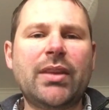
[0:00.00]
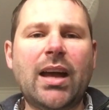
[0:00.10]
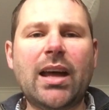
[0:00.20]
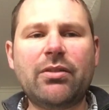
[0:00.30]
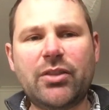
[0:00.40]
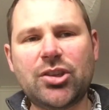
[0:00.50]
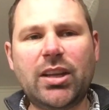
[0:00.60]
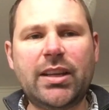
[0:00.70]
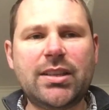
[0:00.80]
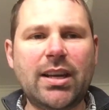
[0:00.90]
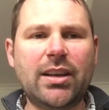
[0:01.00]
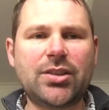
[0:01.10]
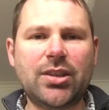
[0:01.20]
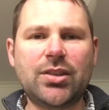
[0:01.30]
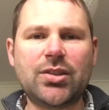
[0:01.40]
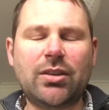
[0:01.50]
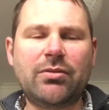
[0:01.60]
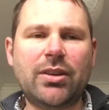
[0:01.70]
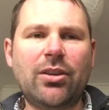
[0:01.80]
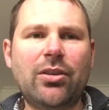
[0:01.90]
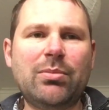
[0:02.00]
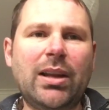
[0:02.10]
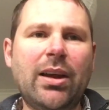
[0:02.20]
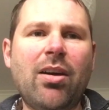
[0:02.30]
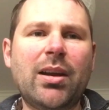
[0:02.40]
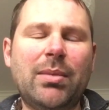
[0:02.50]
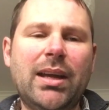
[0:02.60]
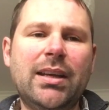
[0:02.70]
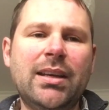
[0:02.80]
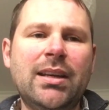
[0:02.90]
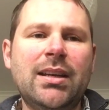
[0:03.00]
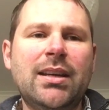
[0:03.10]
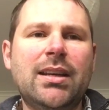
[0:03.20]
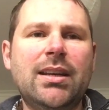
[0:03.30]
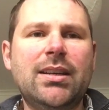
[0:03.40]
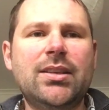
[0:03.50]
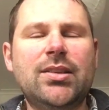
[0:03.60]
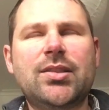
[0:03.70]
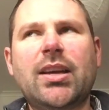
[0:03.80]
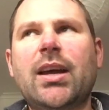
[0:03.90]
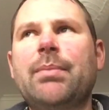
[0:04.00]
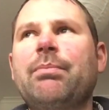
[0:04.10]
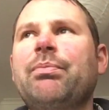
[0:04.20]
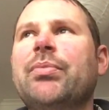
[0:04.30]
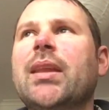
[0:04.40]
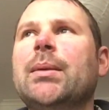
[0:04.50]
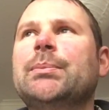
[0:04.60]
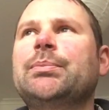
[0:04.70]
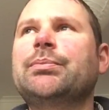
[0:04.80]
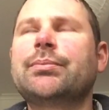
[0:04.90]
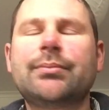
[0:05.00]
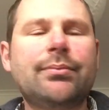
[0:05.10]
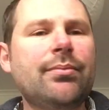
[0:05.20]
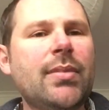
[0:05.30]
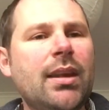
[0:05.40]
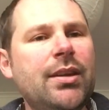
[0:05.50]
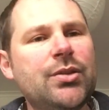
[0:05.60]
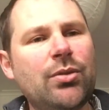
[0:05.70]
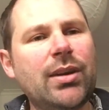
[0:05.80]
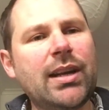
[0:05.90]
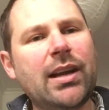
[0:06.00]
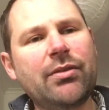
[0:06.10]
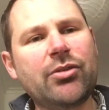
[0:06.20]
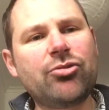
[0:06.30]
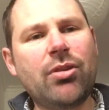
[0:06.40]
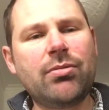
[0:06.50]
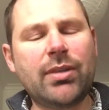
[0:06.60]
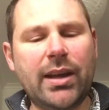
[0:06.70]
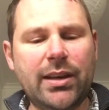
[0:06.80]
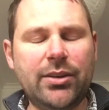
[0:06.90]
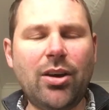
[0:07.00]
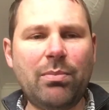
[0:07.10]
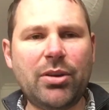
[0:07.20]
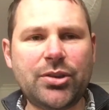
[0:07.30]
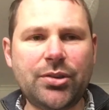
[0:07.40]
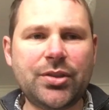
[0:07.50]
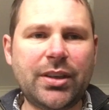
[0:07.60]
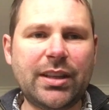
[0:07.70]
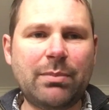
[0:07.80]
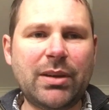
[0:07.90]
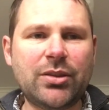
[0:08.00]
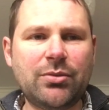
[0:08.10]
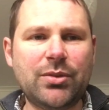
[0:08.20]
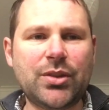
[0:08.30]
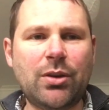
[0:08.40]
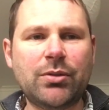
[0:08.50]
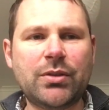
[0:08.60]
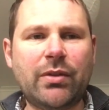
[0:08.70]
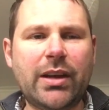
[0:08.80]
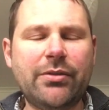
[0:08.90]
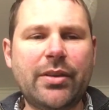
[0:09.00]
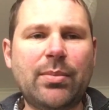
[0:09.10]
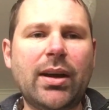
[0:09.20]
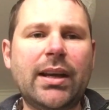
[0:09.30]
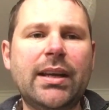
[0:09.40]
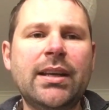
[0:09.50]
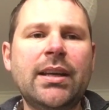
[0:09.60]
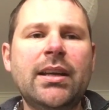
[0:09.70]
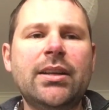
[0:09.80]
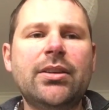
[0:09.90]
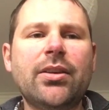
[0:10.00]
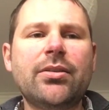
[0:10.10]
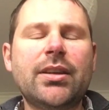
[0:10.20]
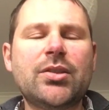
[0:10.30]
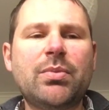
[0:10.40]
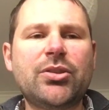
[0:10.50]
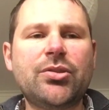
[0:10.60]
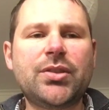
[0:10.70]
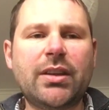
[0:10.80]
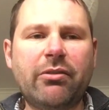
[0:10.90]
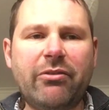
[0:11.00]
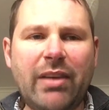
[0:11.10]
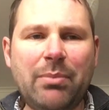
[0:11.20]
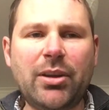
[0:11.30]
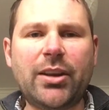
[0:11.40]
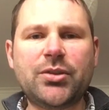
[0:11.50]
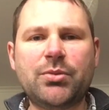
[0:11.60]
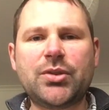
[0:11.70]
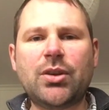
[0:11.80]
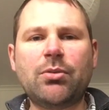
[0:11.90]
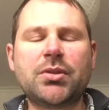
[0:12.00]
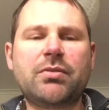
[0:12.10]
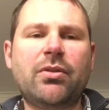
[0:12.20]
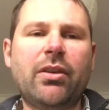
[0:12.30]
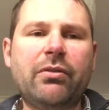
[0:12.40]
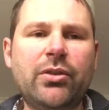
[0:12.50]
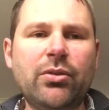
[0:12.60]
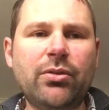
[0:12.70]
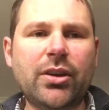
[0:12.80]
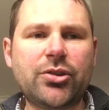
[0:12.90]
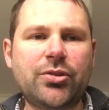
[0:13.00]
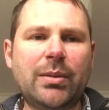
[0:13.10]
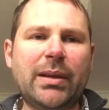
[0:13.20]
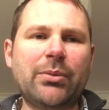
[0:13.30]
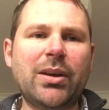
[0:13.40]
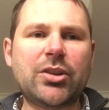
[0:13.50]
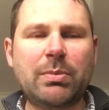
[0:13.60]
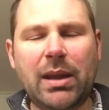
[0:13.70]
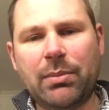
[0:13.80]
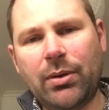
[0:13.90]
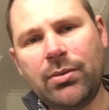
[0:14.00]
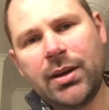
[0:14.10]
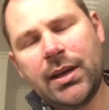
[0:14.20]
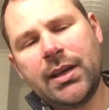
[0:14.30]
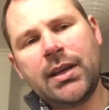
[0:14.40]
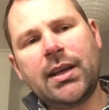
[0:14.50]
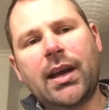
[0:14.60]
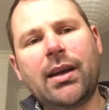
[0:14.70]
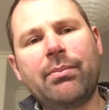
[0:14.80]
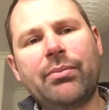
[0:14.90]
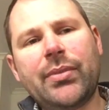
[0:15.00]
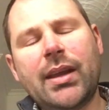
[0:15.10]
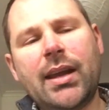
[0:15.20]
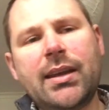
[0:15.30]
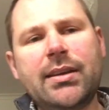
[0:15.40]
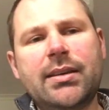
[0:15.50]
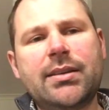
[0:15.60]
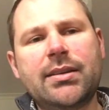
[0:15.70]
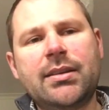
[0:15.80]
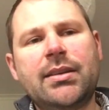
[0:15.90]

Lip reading: artificial intelligence of the global economy is already out of control and not producing the best results for everybody. It's producing fabulous results for a few extremely rich people, and